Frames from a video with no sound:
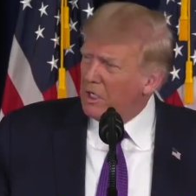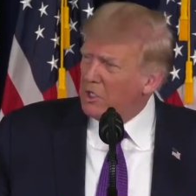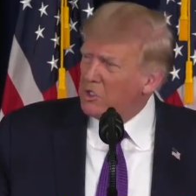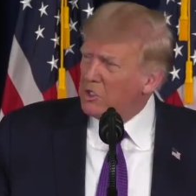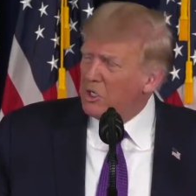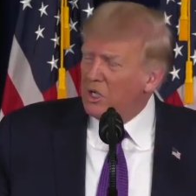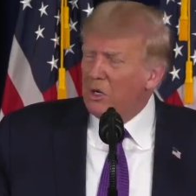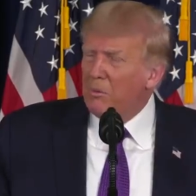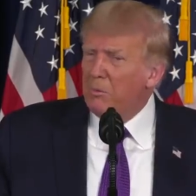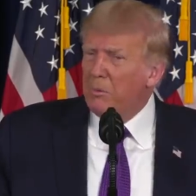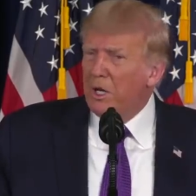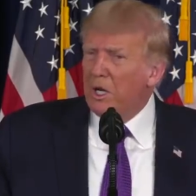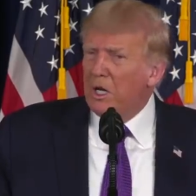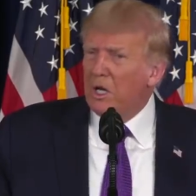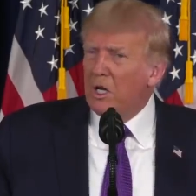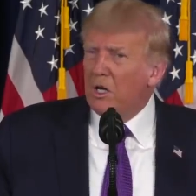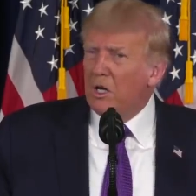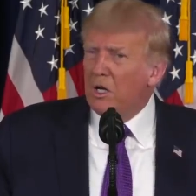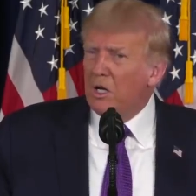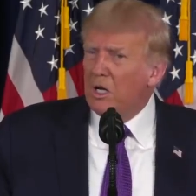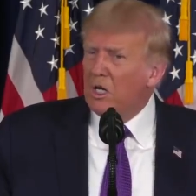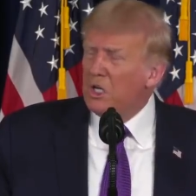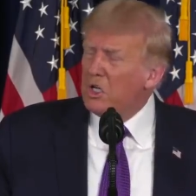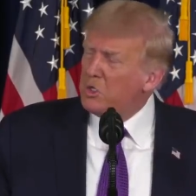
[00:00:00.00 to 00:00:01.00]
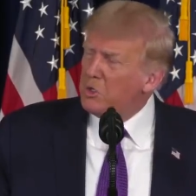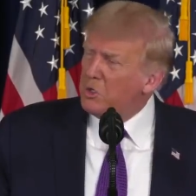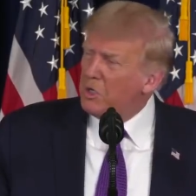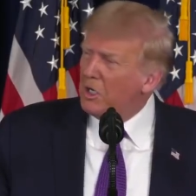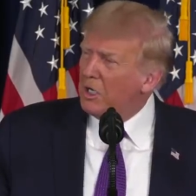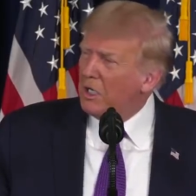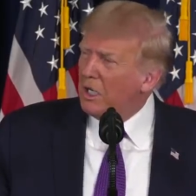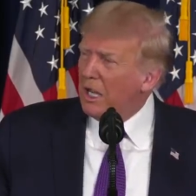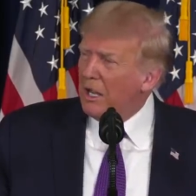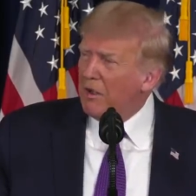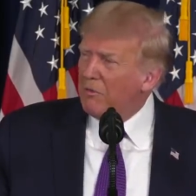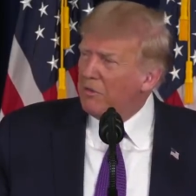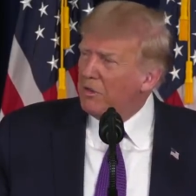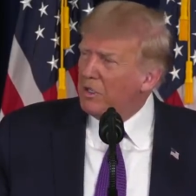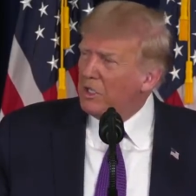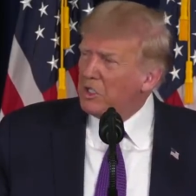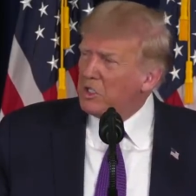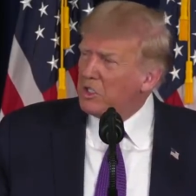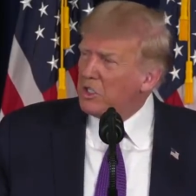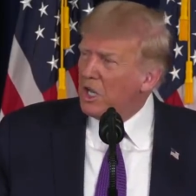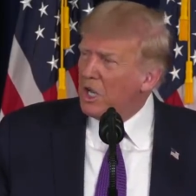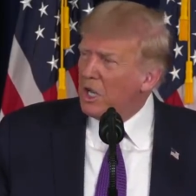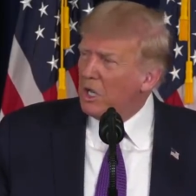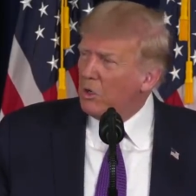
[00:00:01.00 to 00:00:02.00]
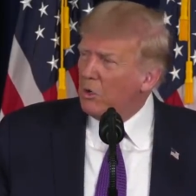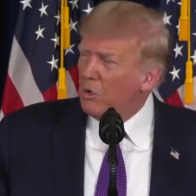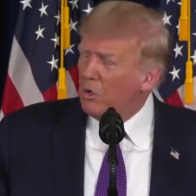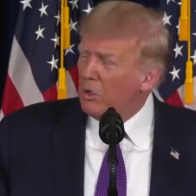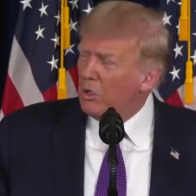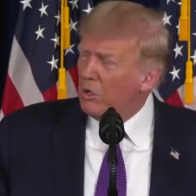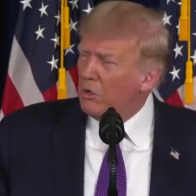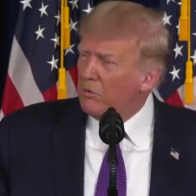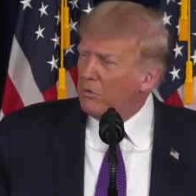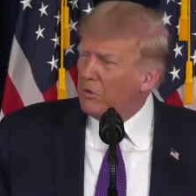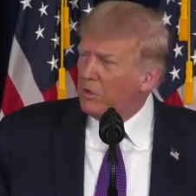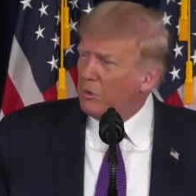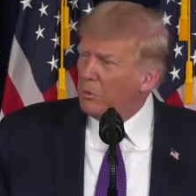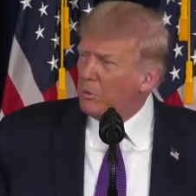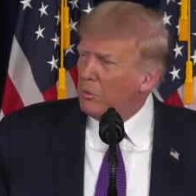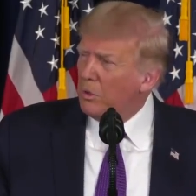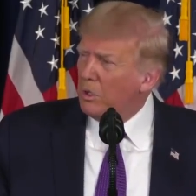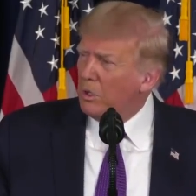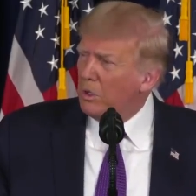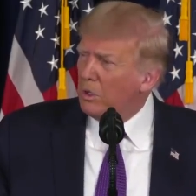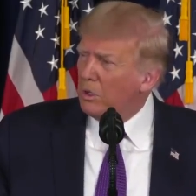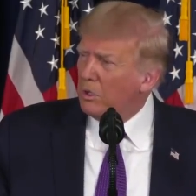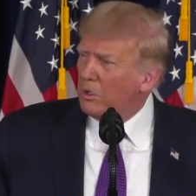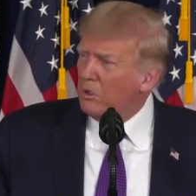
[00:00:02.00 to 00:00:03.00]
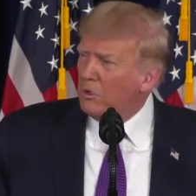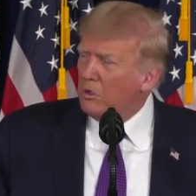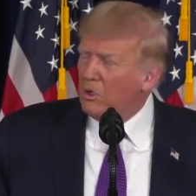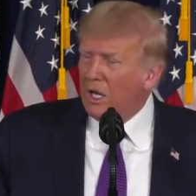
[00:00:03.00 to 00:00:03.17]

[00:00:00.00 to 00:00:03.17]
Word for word: It's going to make our country a laughingstock all over the world.